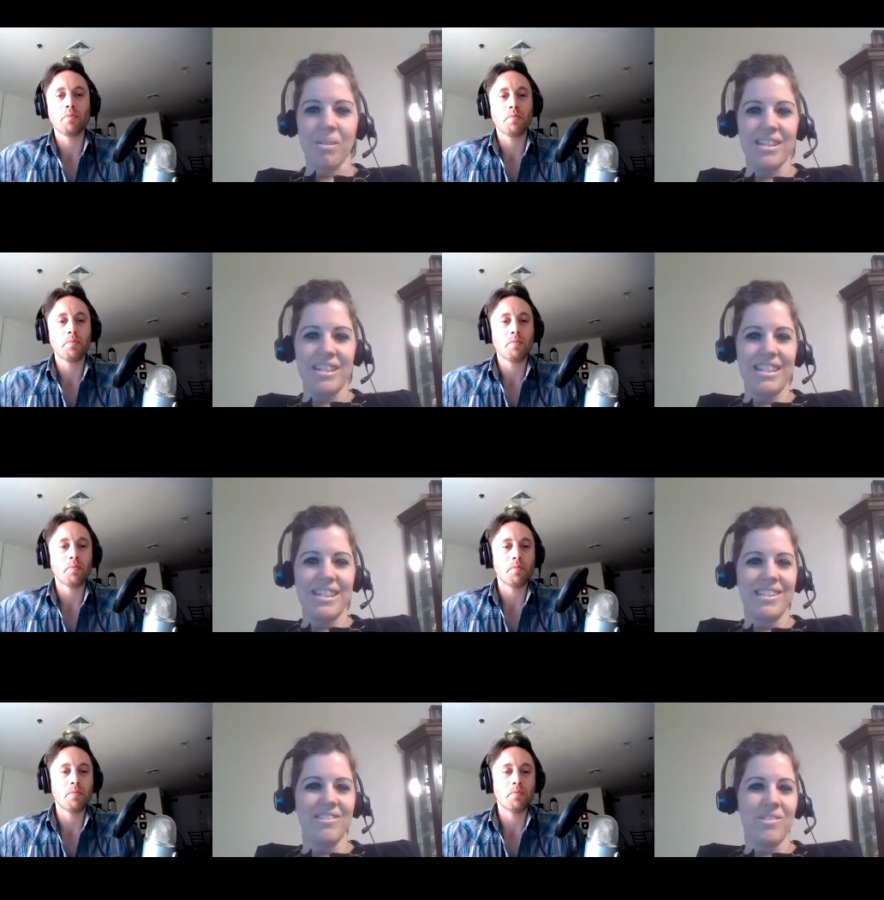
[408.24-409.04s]

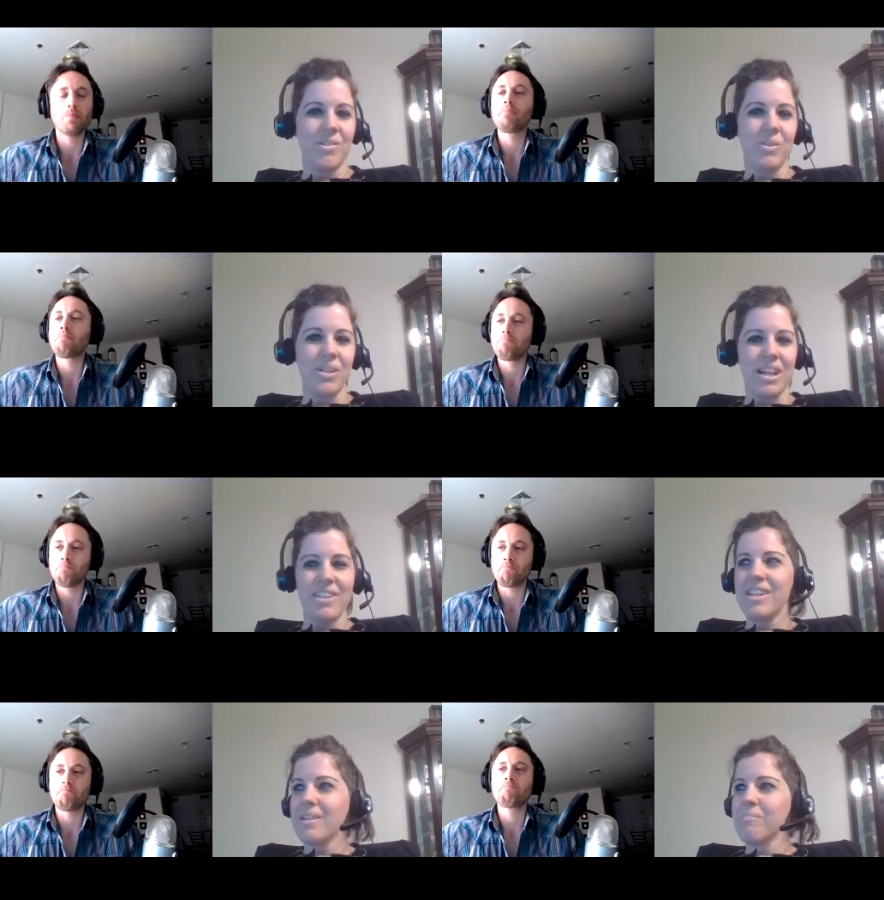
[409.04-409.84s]
Speaker 1: presence through Twitter. I think